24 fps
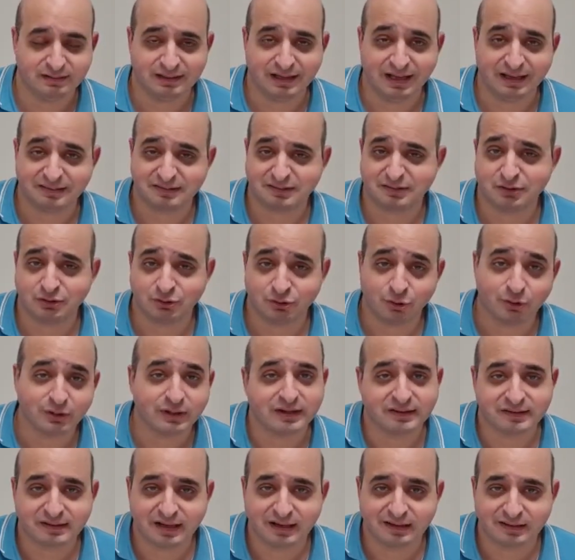that's not
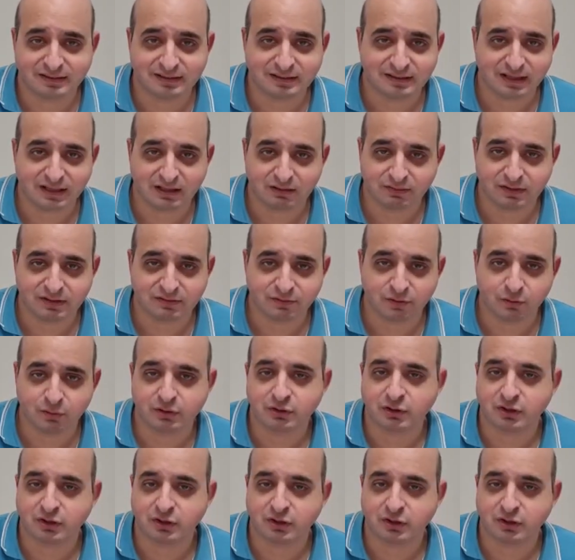necessarily the takeaway's fault.